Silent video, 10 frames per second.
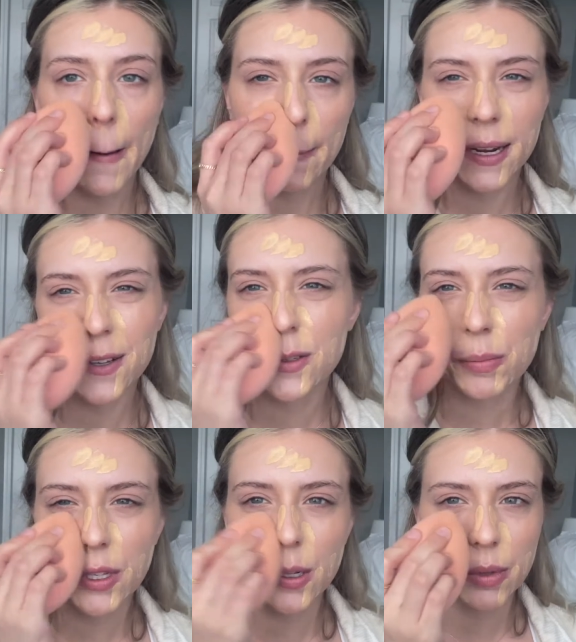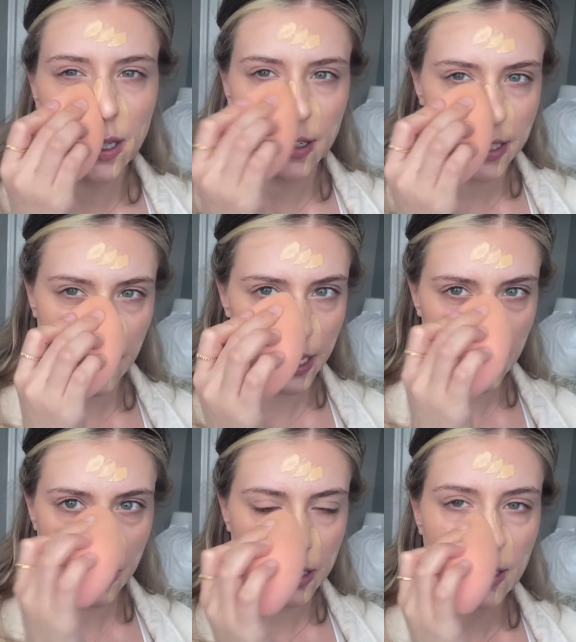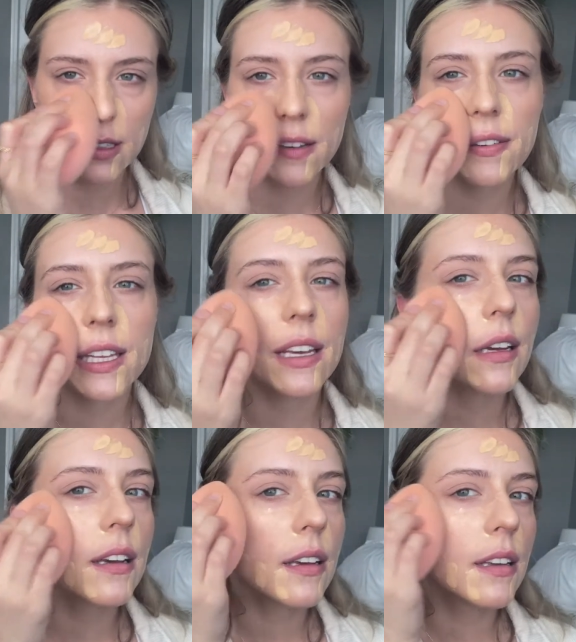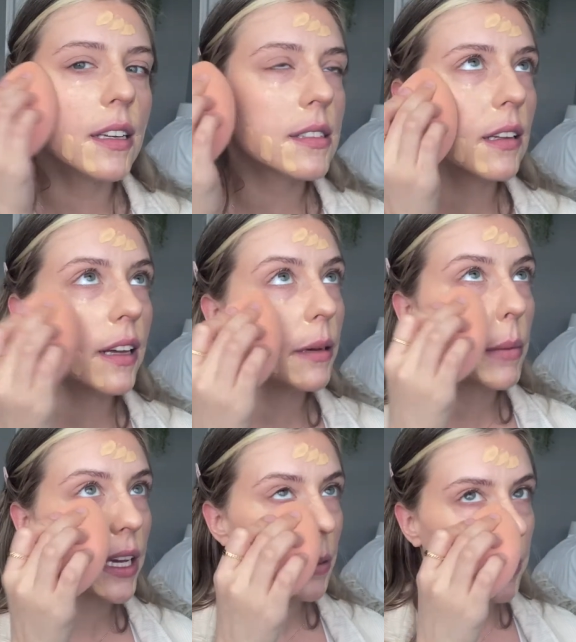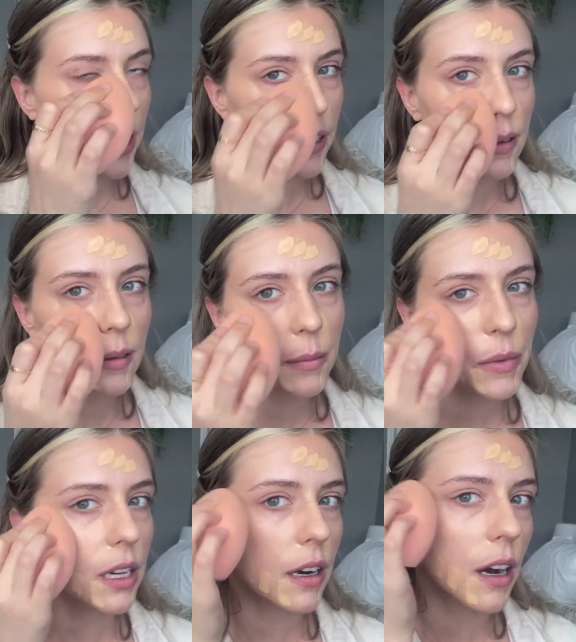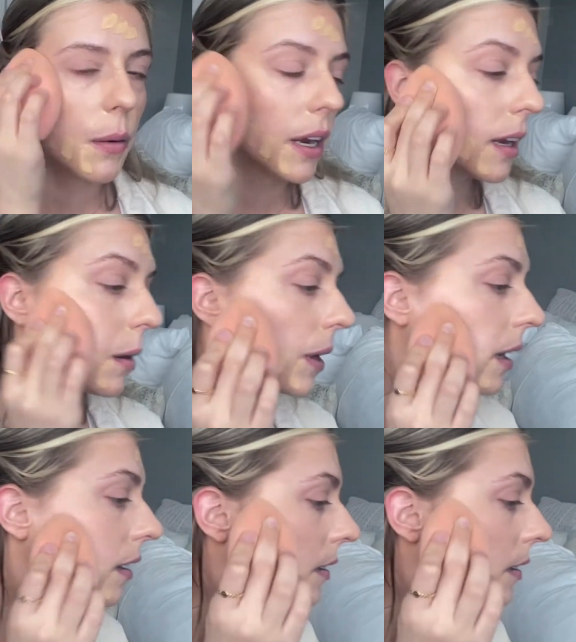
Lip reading: gonna use a beauty blender today just because I feel like It's a light makeup day, not going anywhere.